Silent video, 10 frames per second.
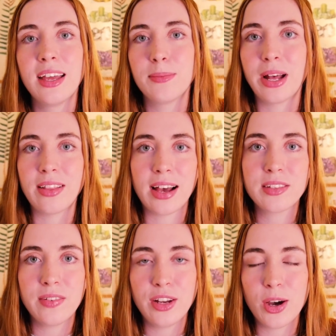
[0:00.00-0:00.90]
In my
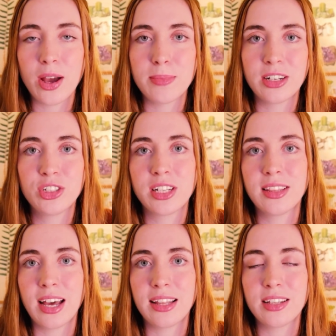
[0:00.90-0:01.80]
last video I
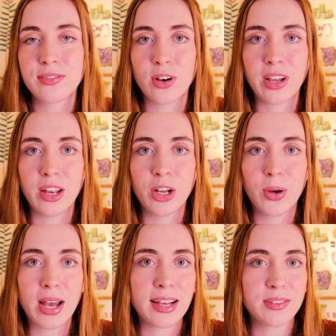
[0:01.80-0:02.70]
mentioned that this
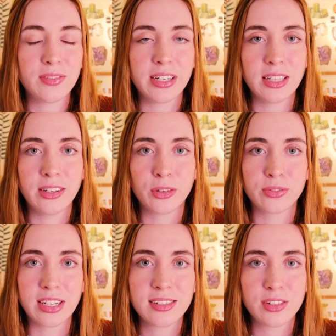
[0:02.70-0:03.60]
volcano has very little
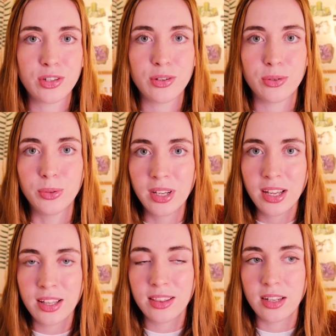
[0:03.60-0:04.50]
risk to
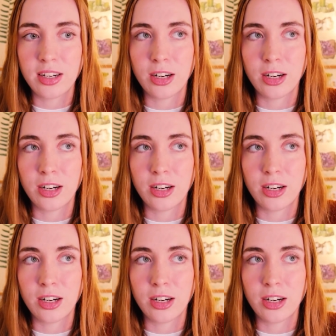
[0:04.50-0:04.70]
the